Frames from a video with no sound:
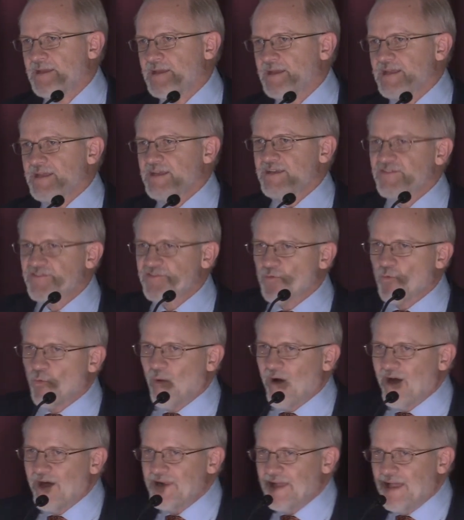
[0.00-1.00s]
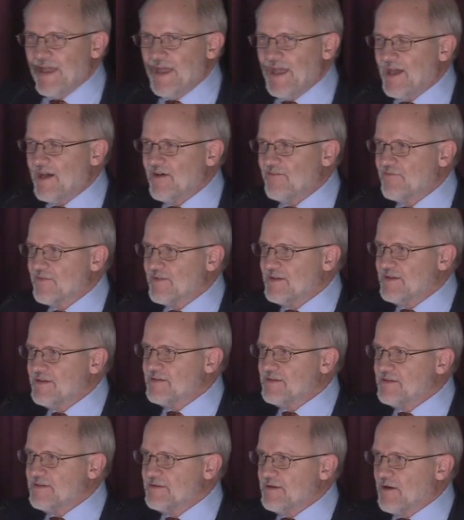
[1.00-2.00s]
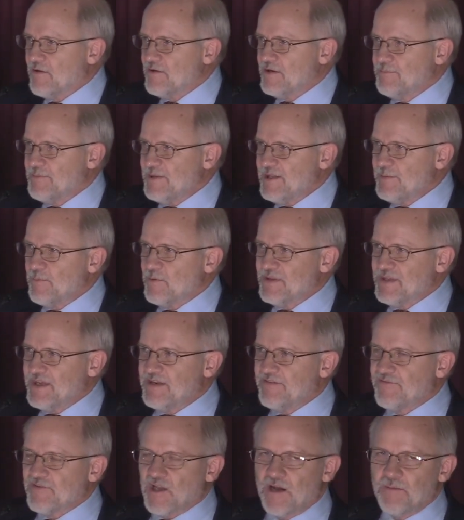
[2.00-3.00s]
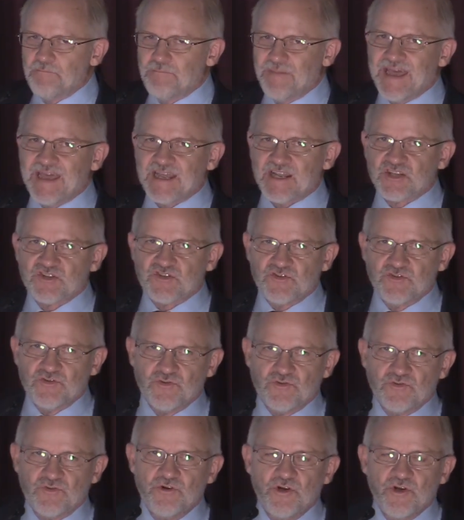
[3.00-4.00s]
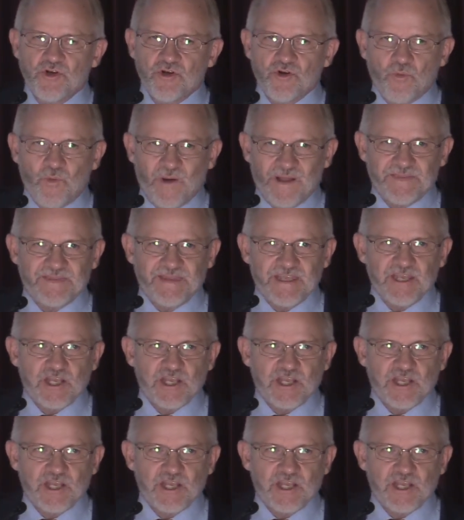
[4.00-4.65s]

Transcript: is what have, uh, are the people that have come back to what they